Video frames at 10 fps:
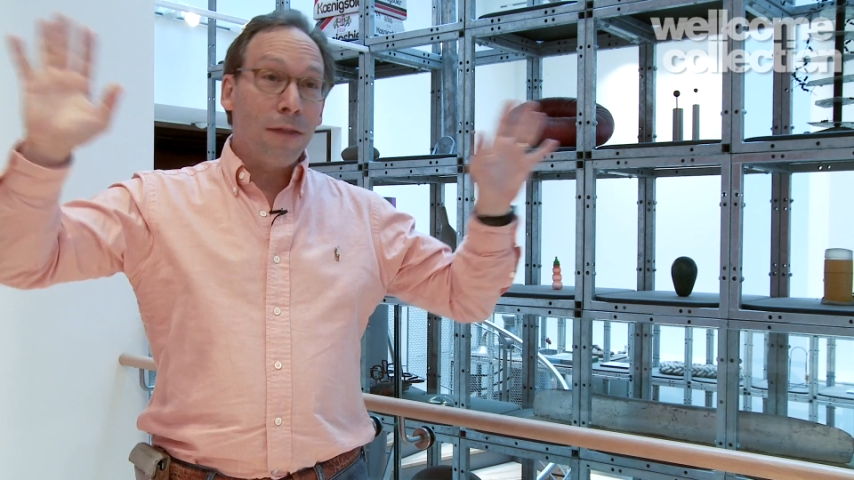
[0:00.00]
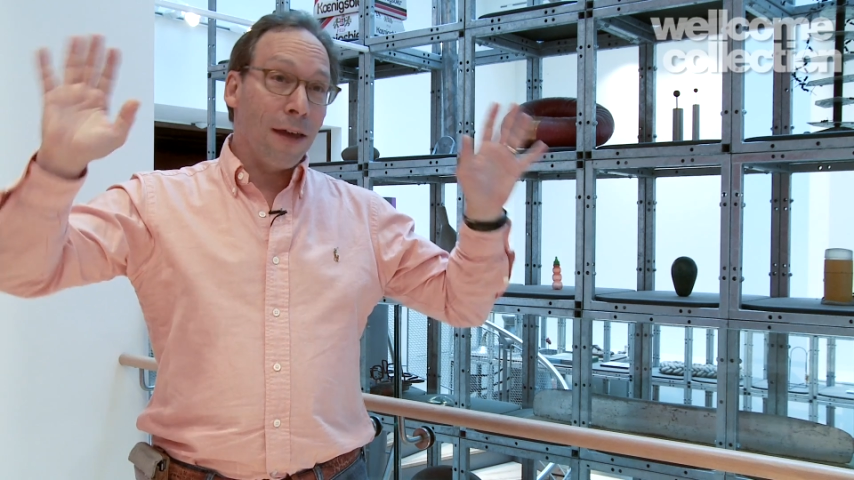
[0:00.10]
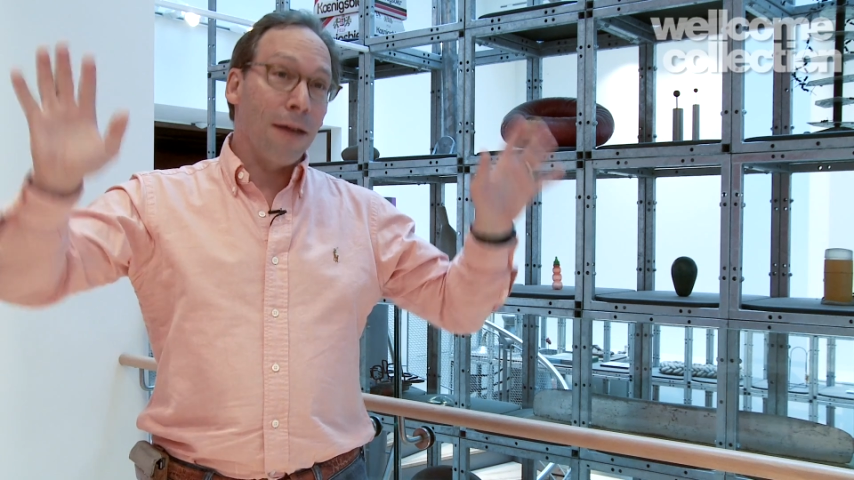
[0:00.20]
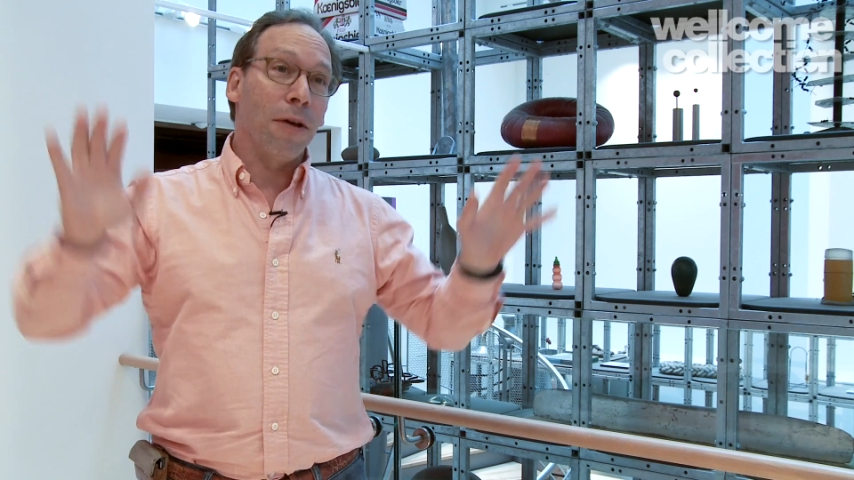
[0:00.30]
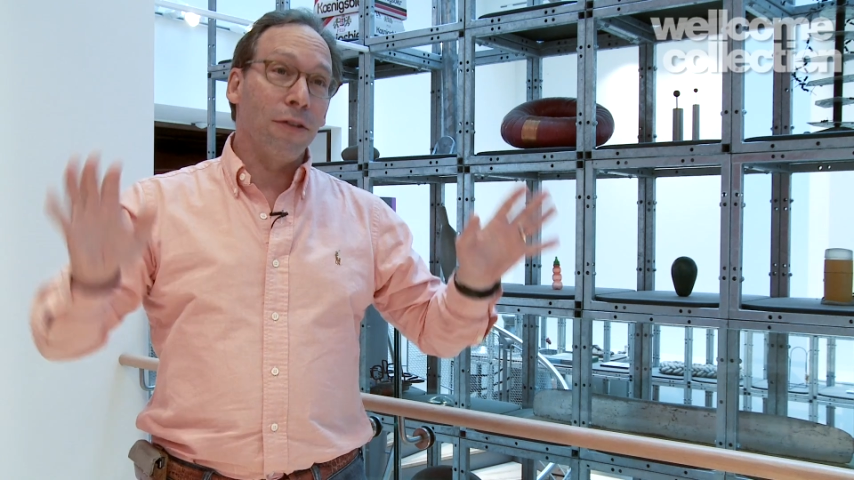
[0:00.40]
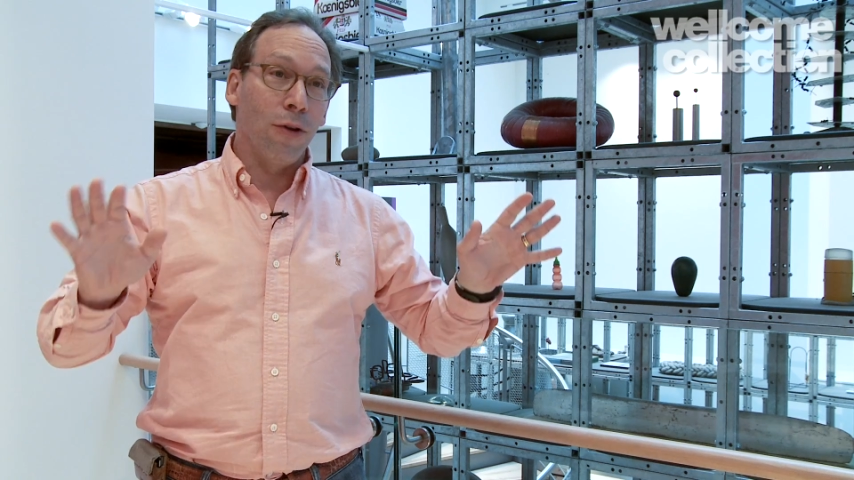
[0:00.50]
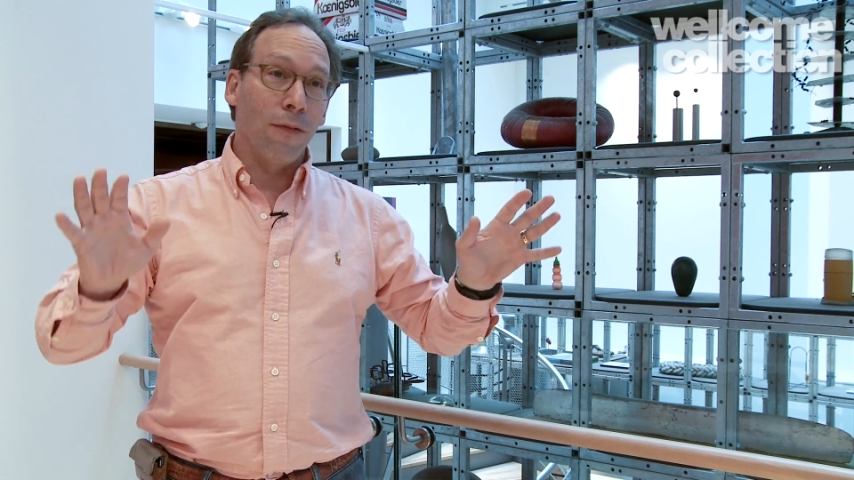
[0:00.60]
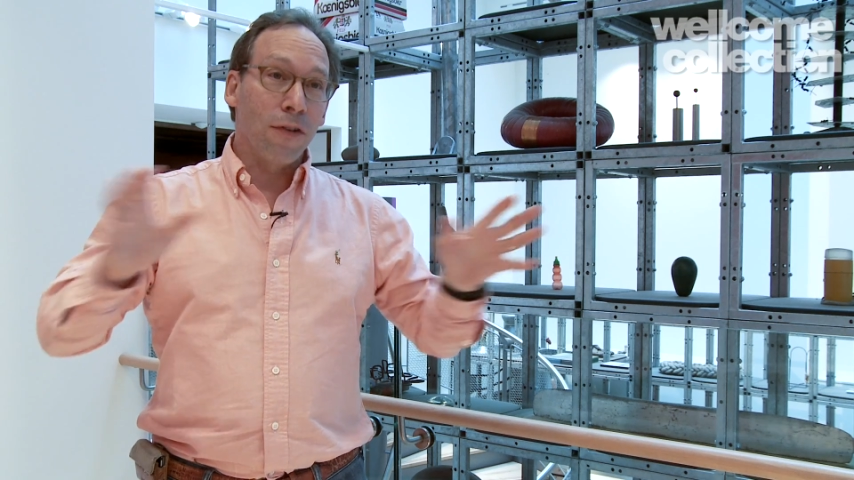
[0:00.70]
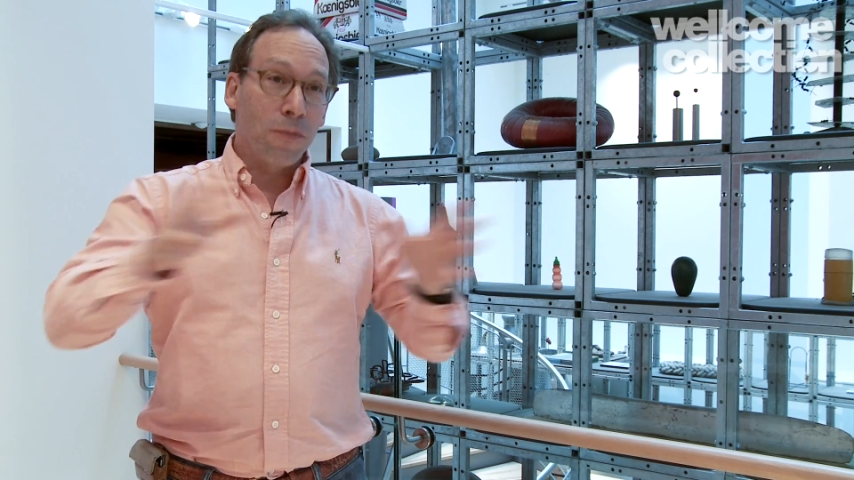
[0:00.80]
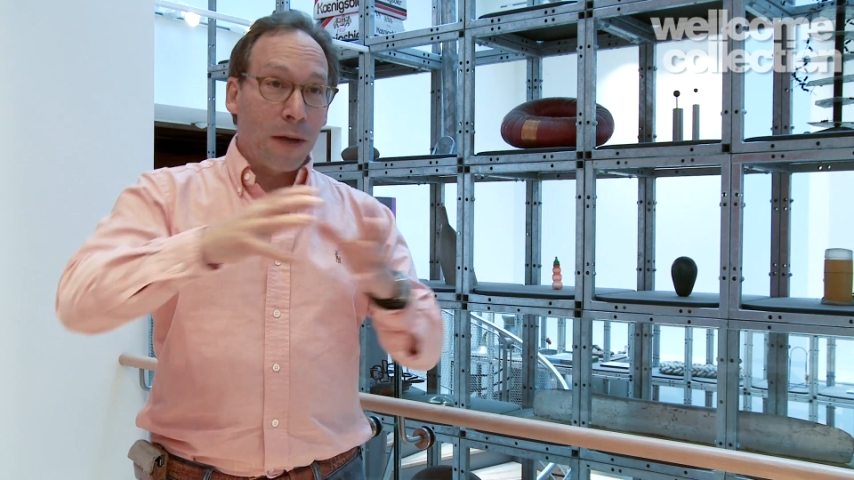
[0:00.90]
thing about the
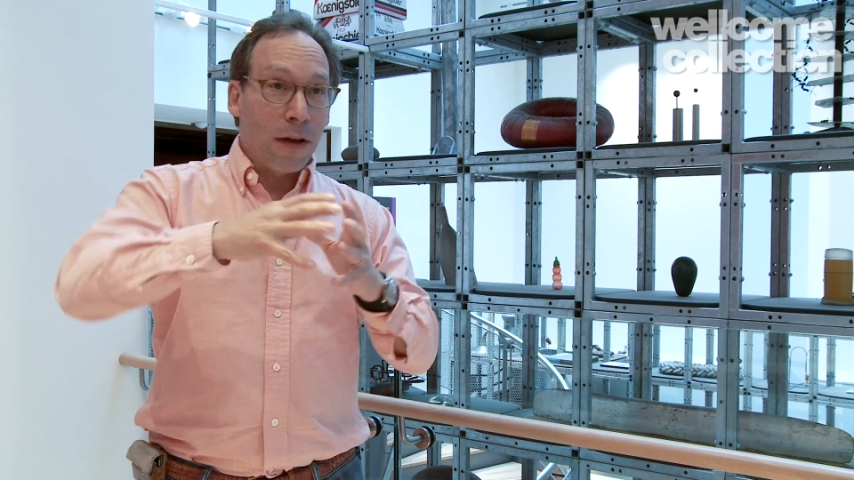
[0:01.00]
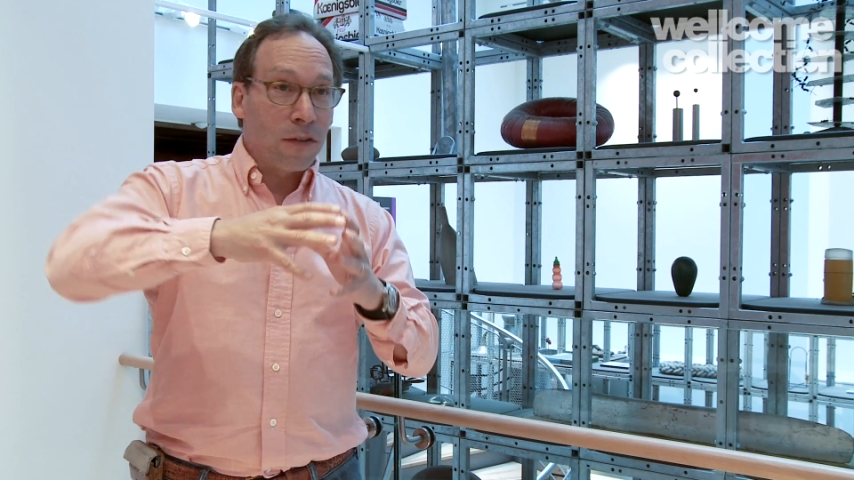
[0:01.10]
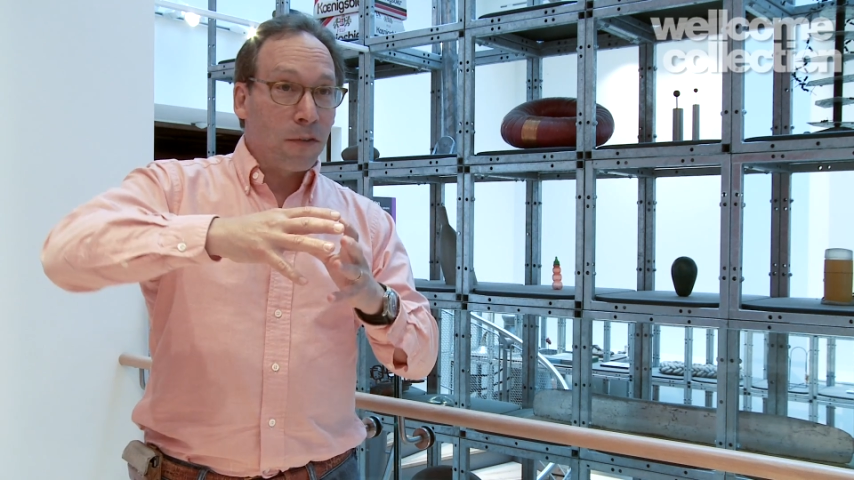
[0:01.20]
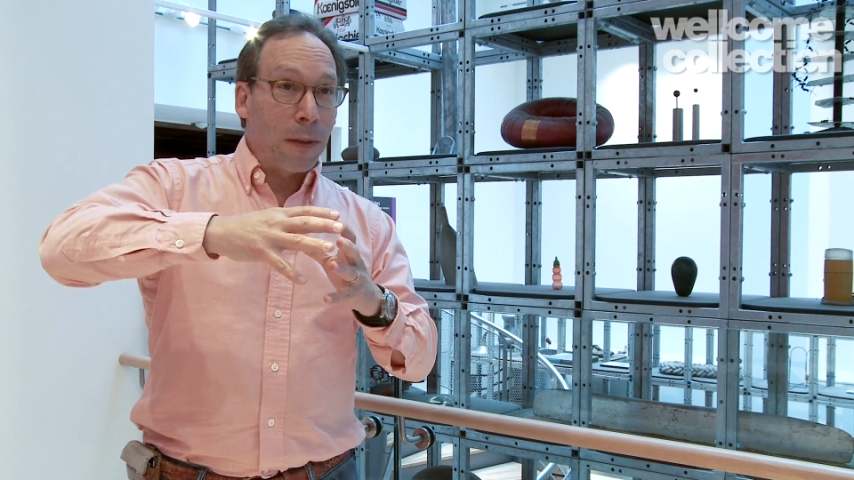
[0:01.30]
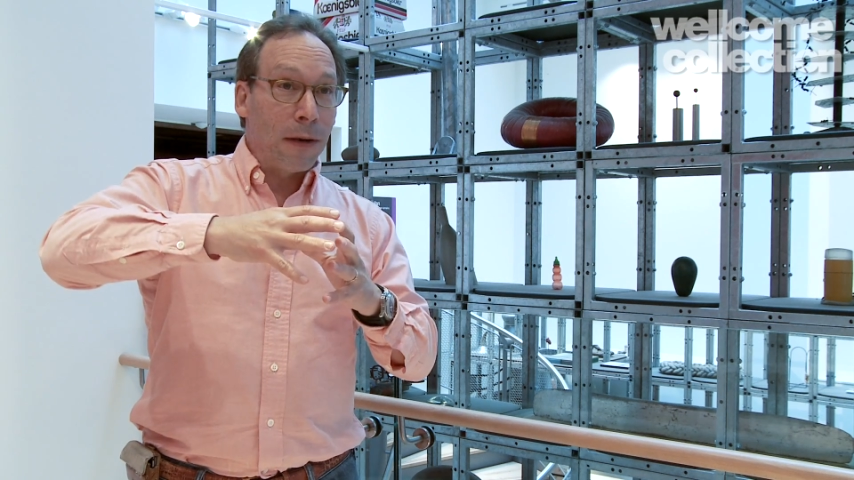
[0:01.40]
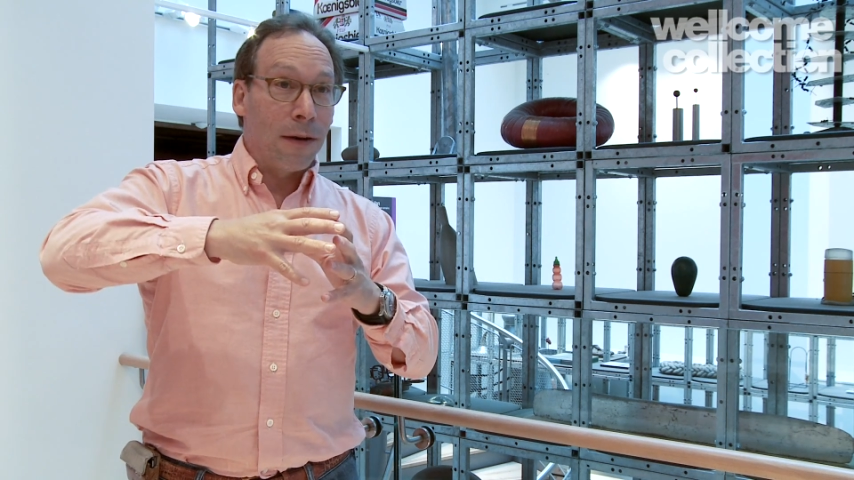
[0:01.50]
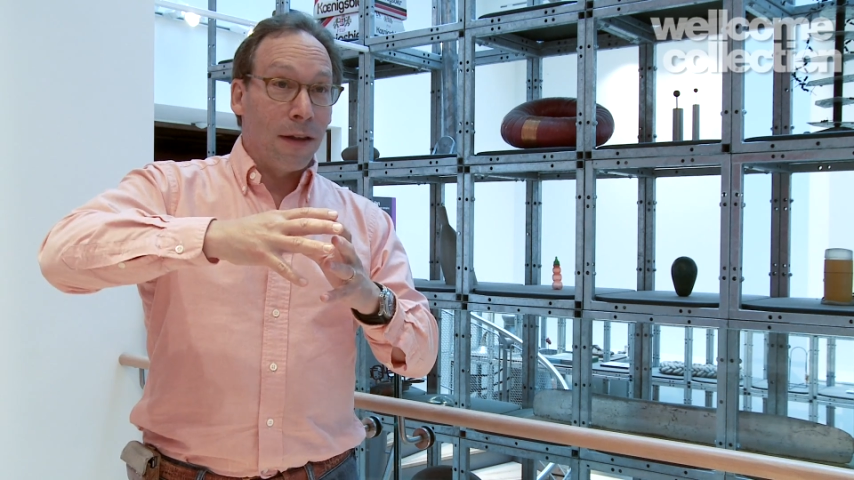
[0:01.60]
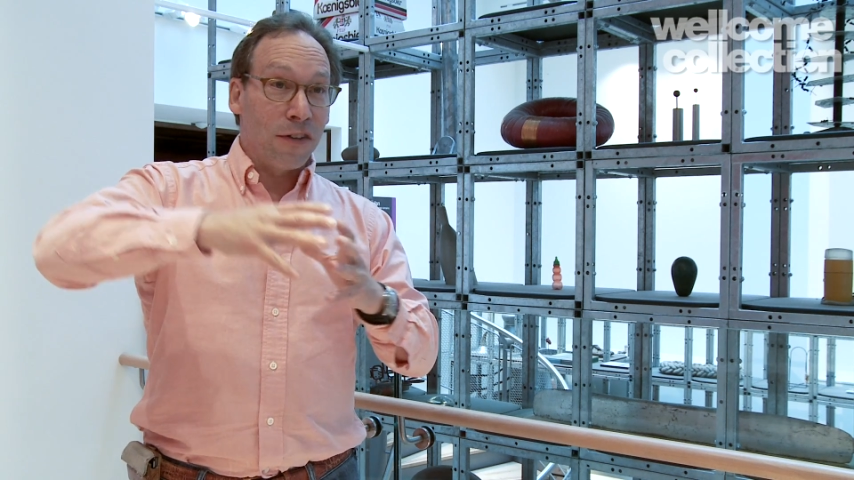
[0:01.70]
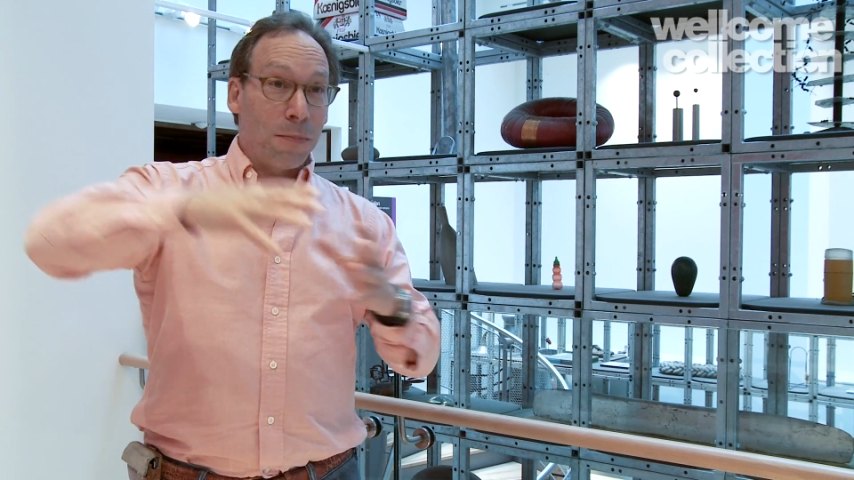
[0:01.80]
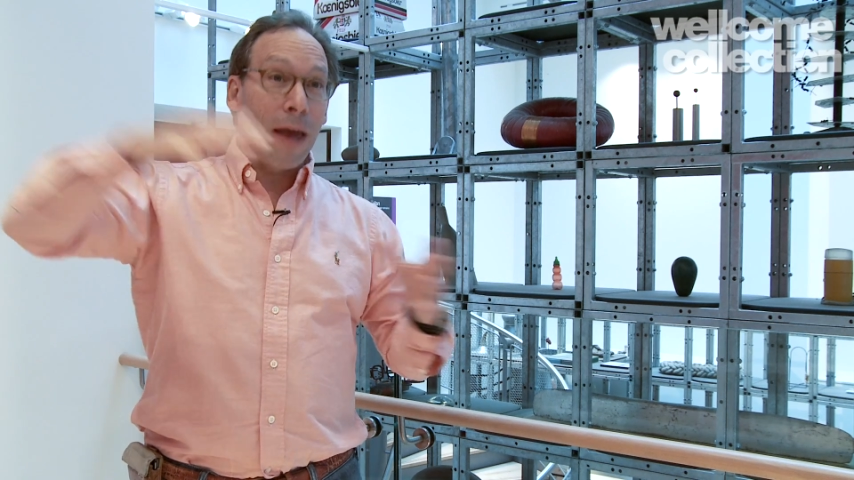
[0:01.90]
universe, because it's been
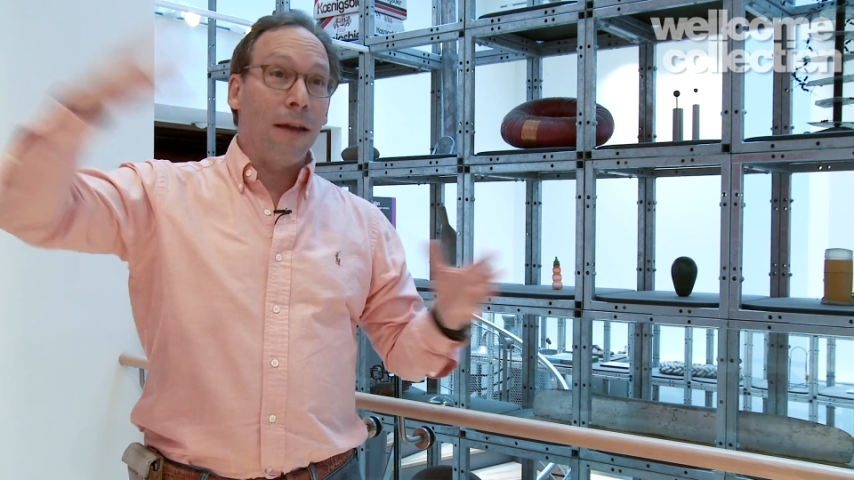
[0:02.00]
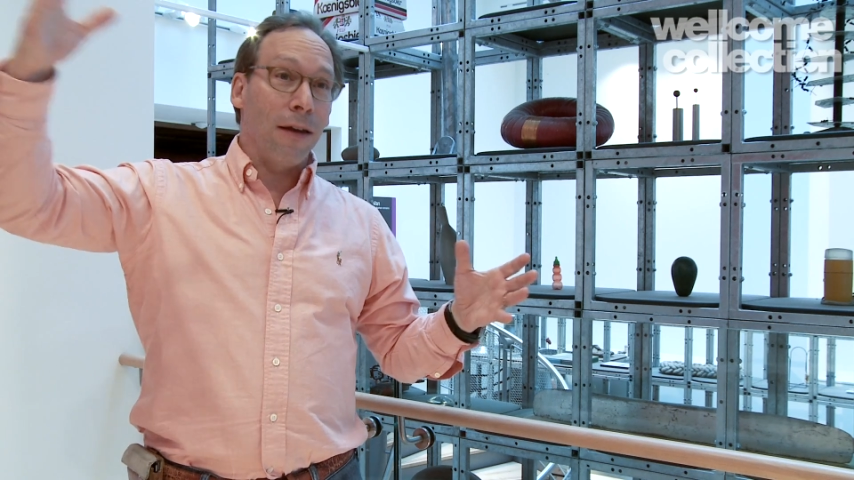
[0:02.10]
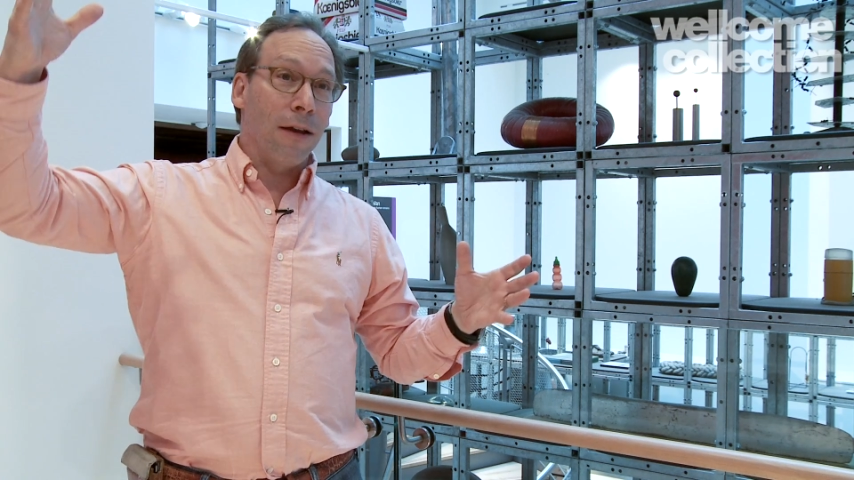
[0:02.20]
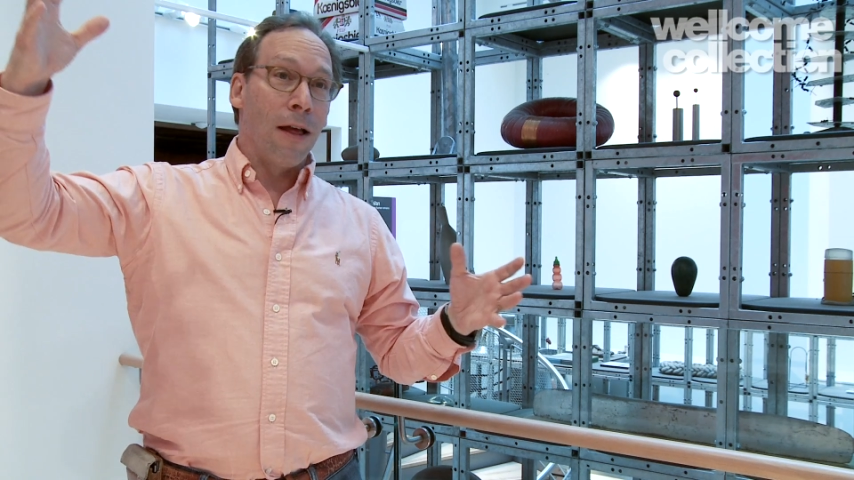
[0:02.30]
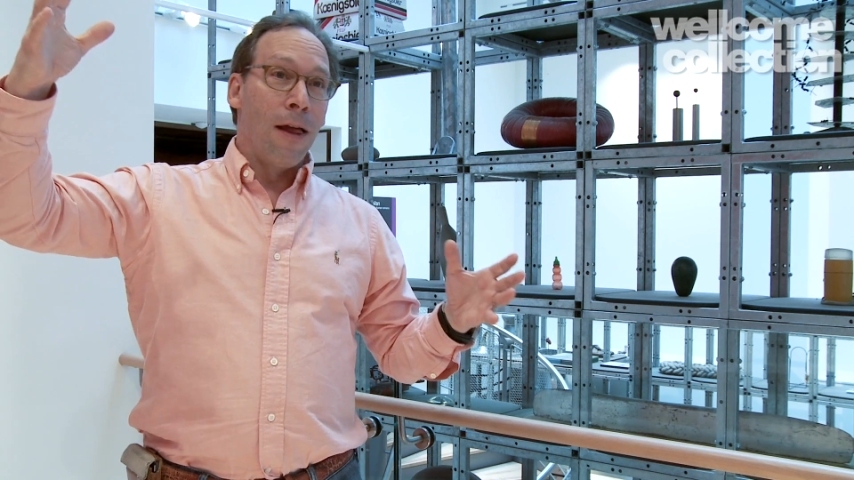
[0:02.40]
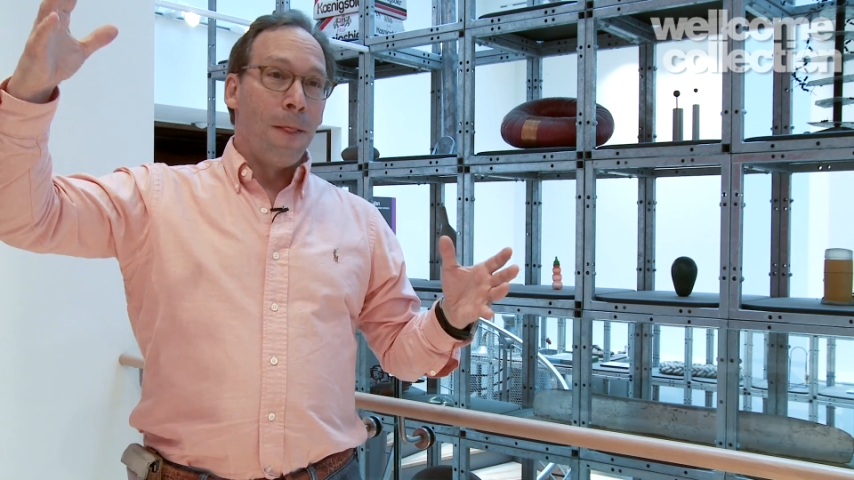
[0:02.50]
expanding,